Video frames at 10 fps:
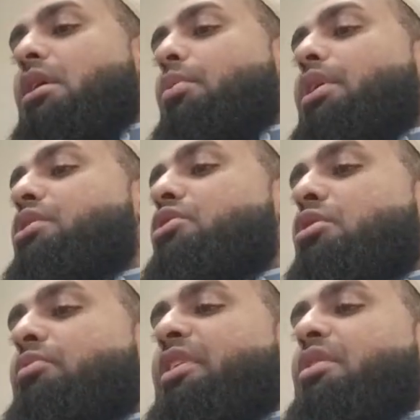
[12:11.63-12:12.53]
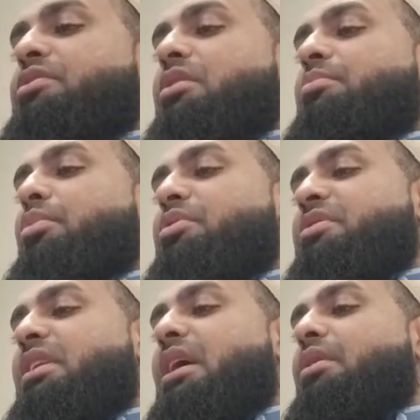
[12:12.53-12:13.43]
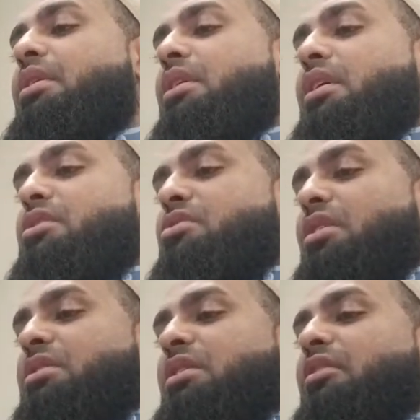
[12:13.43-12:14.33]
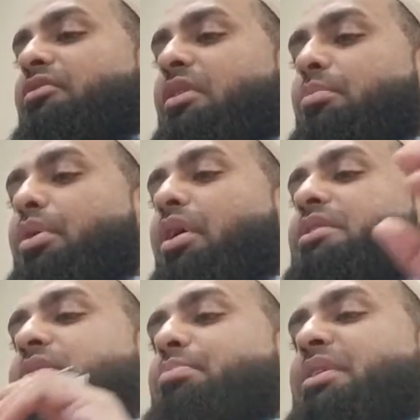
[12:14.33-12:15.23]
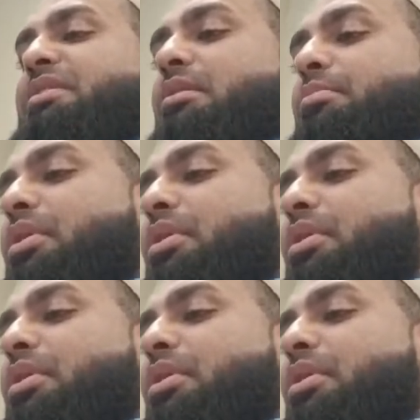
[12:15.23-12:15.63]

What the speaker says: where YouTube videos are mostly now constructed of parts, bits and